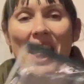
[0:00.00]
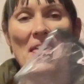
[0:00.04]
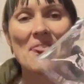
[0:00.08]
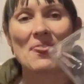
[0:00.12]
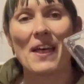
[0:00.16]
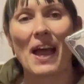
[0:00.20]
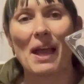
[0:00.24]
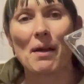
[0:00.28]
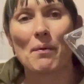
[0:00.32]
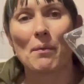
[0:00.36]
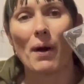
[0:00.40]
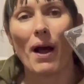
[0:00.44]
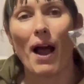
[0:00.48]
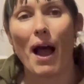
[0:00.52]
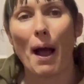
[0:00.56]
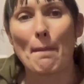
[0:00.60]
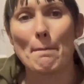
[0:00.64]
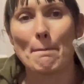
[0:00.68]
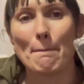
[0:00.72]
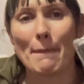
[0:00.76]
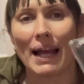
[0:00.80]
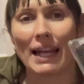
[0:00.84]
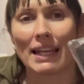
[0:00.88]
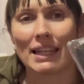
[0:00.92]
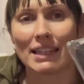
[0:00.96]
They were
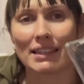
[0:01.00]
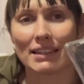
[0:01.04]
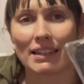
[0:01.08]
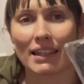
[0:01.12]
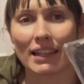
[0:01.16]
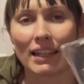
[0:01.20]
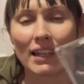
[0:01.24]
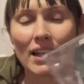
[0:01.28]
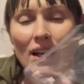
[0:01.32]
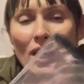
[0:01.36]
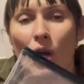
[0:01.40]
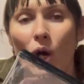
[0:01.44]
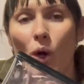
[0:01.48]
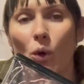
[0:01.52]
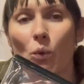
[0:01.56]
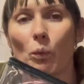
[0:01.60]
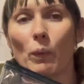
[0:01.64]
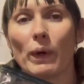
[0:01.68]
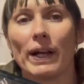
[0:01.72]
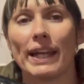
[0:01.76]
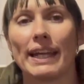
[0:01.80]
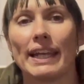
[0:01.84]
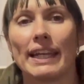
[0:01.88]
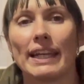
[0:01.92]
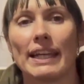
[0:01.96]
amazing.
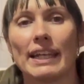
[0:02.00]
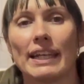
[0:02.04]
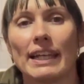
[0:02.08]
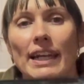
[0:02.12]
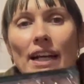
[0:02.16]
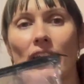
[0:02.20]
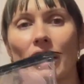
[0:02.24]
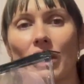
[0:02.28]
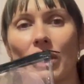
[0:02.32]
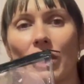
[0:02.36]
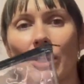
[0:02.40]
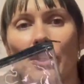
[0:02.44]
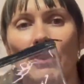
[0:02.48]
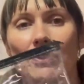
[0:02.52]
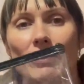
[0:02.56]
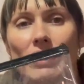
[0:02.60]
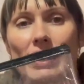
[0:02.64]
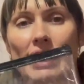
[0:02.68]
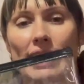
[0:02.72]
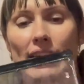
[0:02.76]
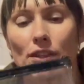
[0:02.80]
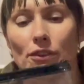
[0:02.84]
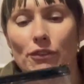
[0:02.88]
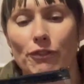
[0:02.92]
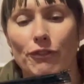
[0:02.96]
We used
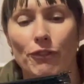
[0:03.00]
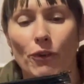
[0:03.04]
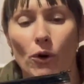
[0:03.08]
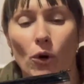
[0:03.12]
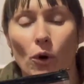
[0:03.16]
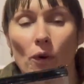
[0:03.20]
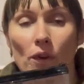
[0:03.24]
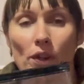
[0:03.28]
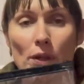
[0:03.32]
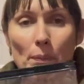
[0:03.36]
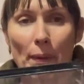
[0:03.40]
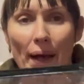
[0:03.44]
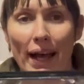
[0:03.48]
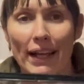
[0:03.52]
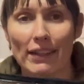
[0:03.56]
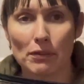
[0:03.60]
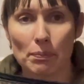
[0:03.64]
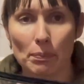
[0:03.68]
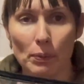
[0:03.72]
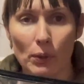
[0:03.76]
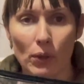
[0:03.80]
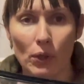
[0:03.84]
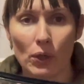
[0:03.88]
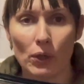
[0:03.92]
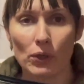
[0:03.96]
these for the
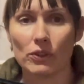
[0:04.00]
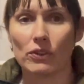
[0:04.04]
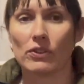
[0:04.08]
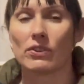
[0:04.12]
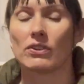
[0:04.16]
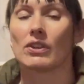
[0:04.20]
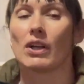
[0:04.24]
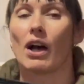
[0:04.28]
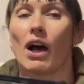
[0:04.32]
passports.